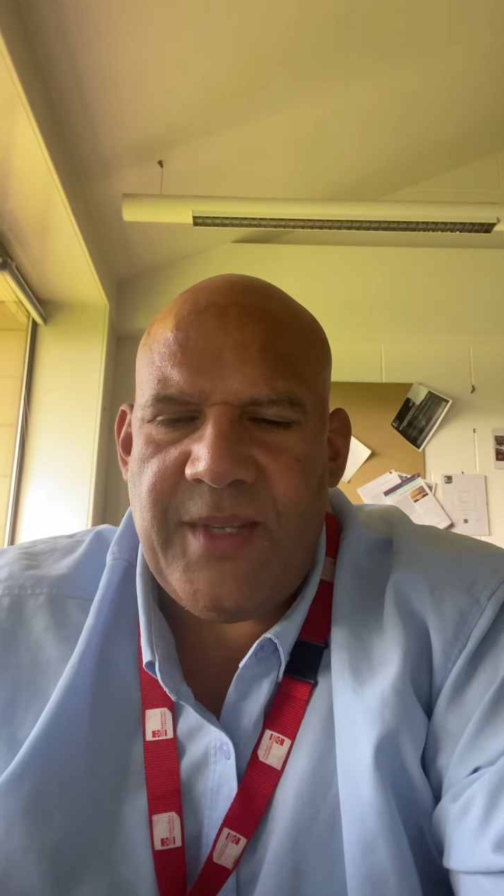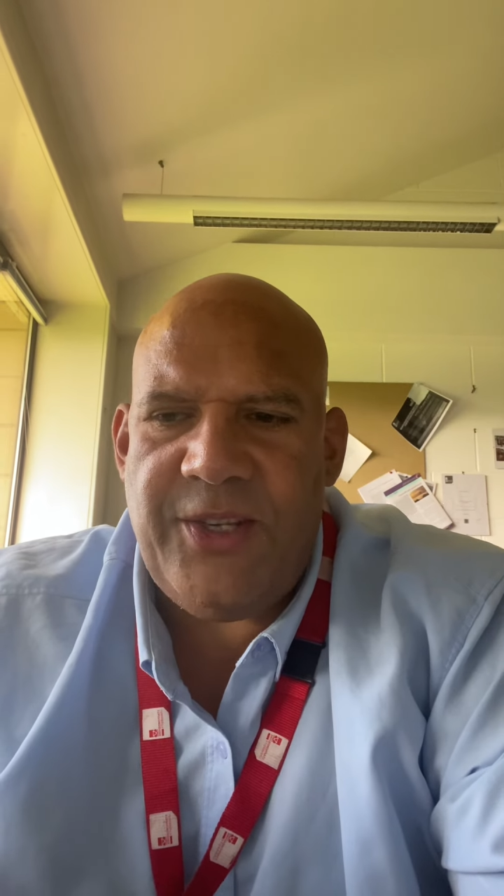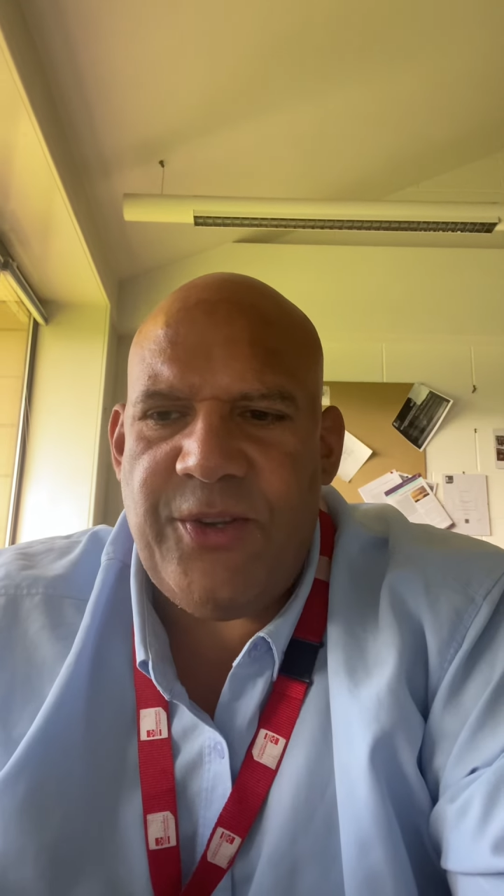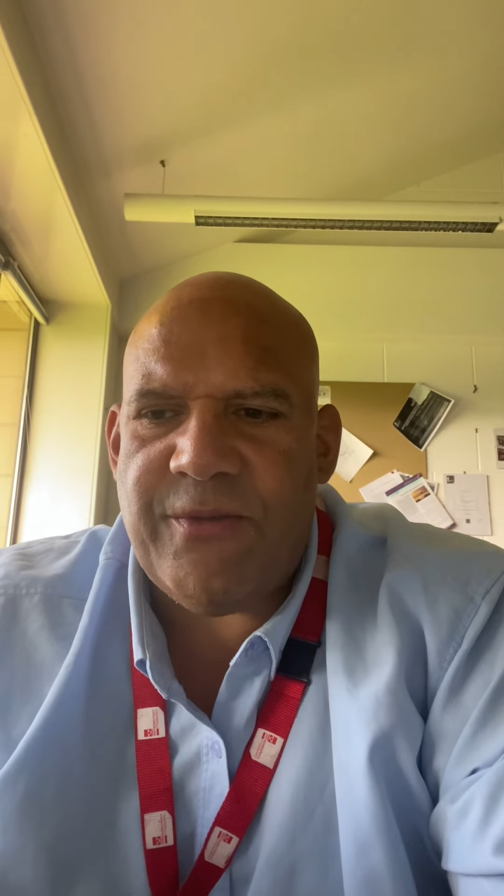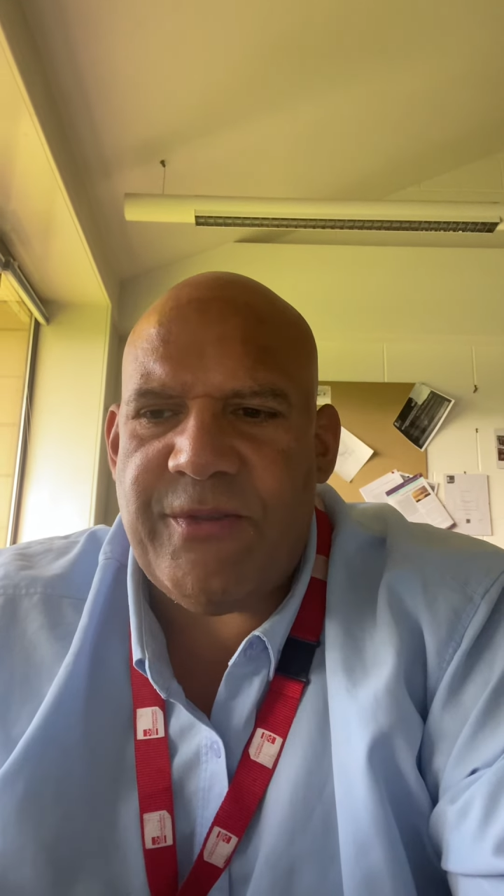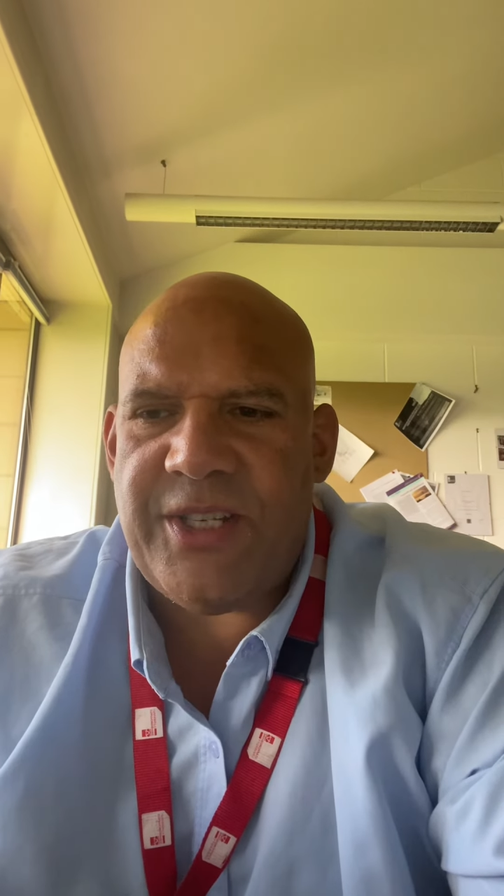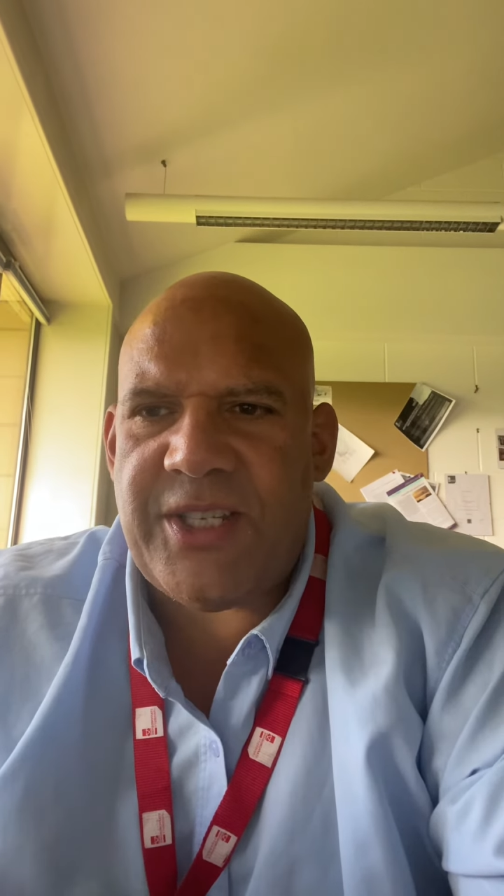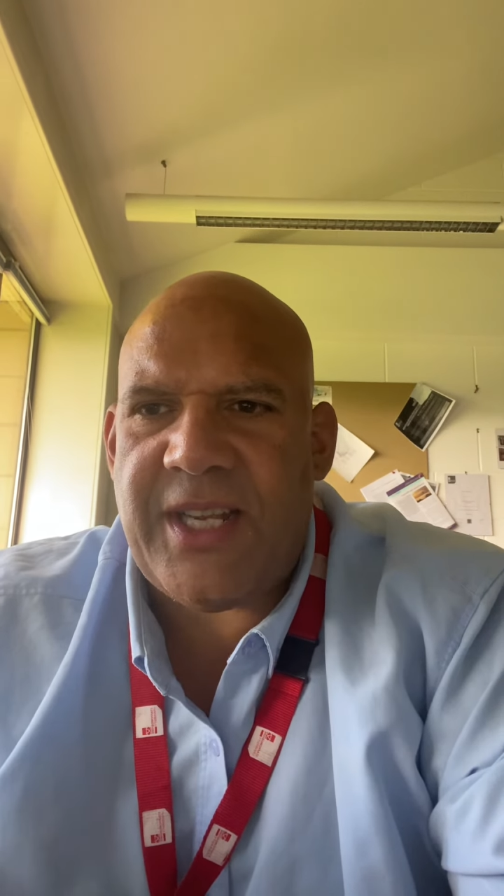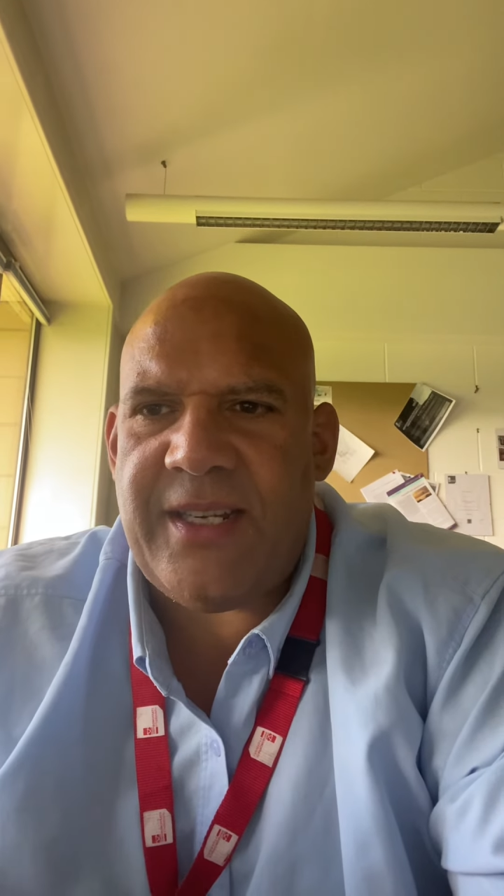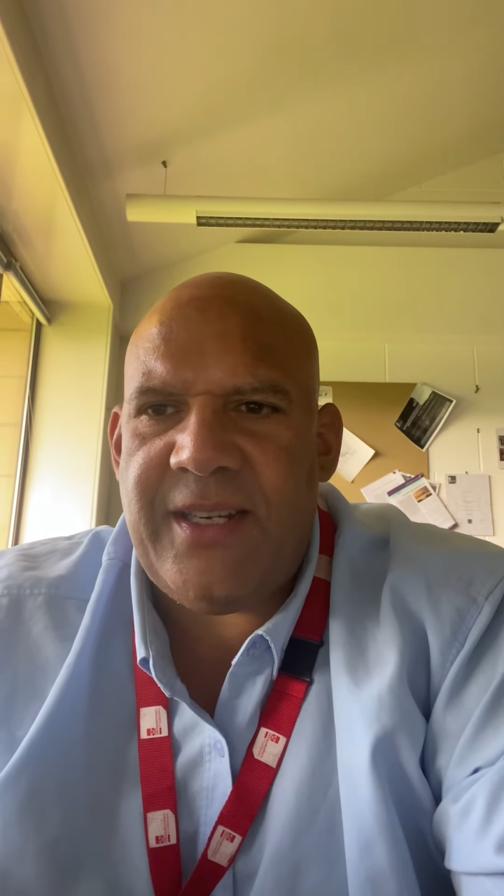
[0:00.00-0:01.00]
in your
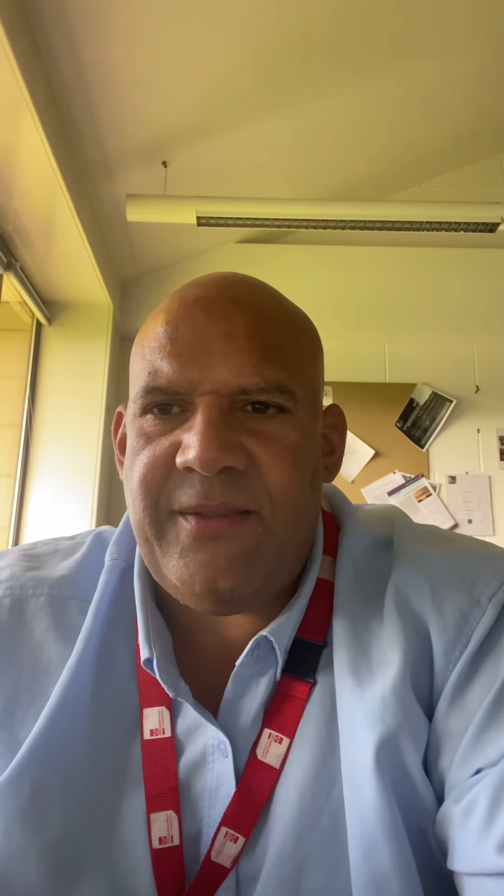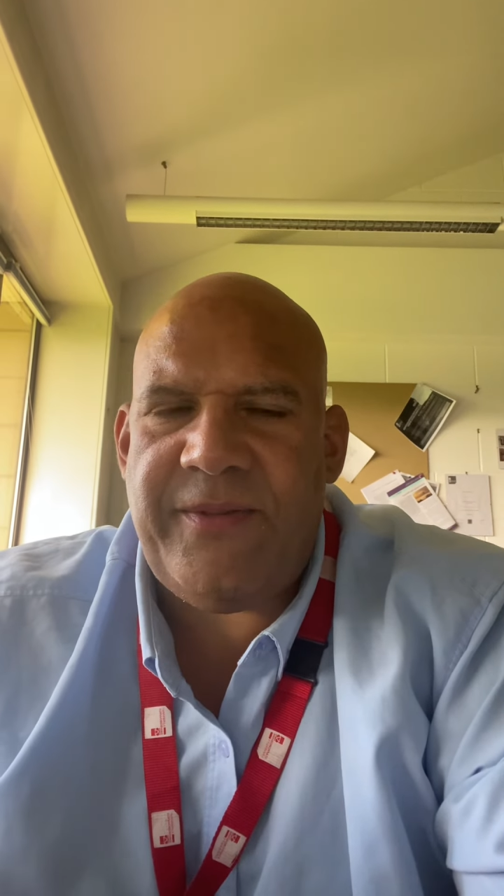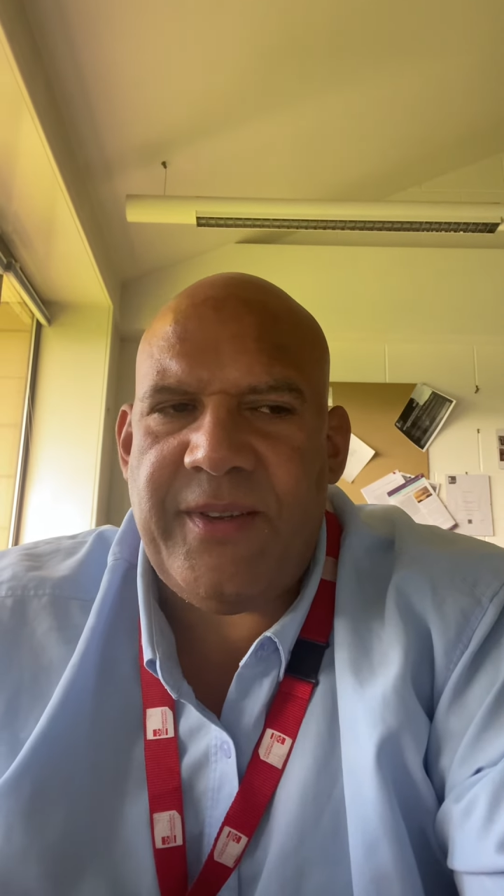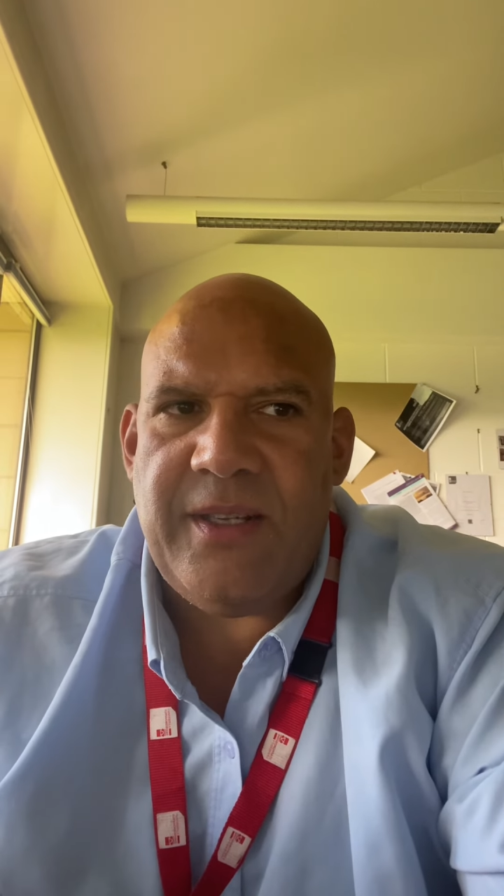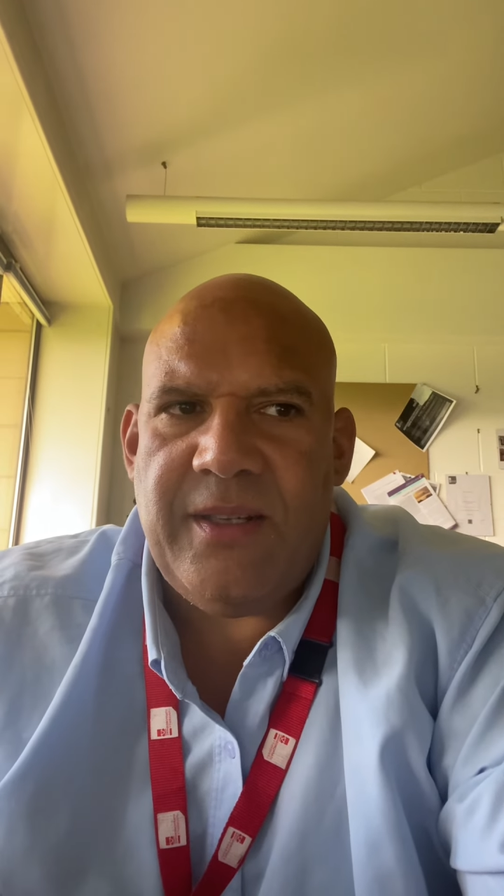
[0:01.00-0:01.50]
understanding of